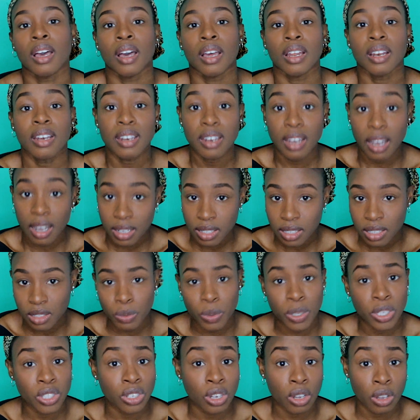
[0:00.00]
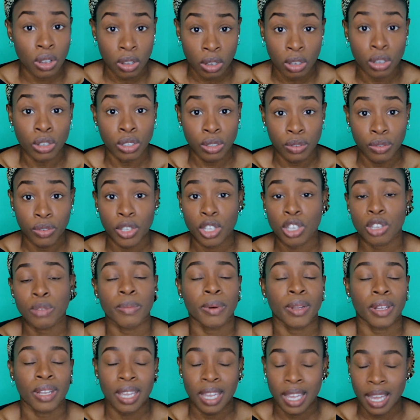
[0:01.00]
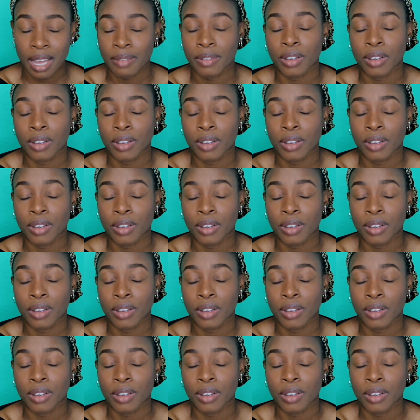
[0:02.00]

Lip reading: nuts, which are good for you, but they have